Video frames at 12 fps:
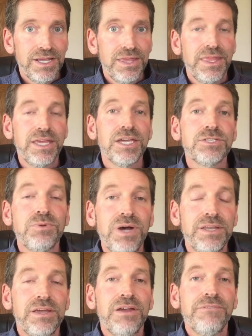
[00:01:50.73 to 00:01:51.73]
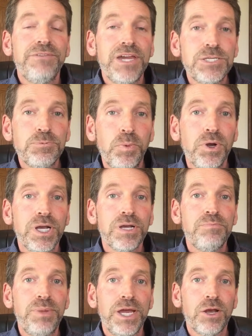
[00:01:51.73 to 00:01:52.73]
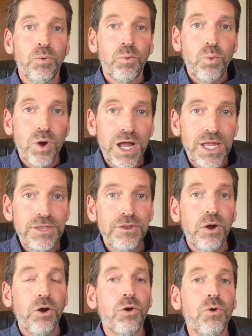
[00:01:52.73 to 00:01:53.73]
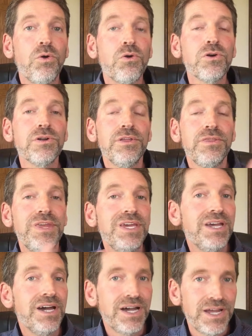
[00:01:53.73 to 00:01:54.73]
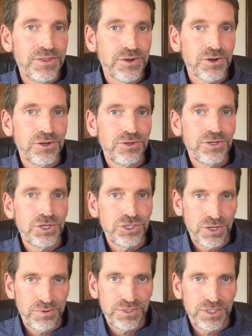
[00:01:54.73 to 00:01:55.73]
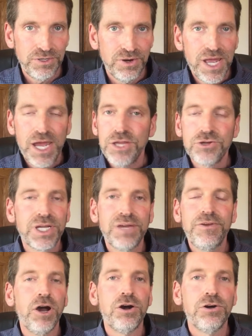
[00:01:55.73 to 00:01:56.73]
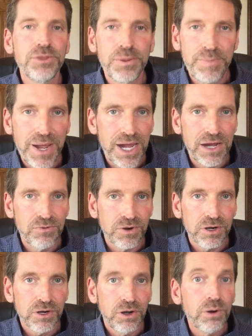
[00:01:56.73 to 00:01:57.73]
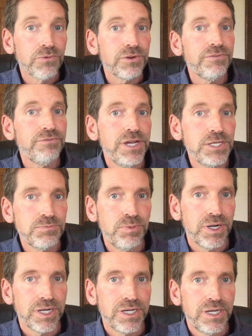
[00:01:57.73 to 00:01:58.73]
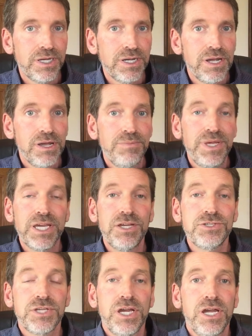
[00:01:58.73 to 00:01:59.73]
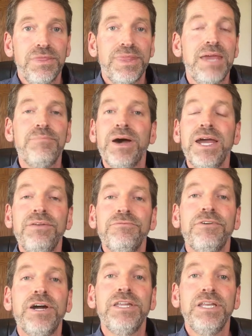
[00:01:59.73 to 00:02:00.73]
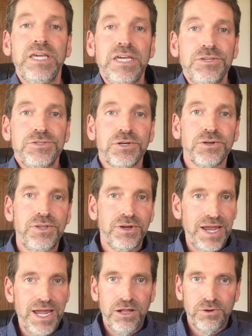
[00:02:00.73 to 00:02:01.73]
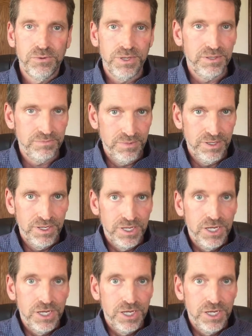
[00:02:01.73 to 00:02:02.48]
then guess what? Facebook can pick one or the other to show it to. And you're giving all the power over to Facebook because they might find it easier in their algorithm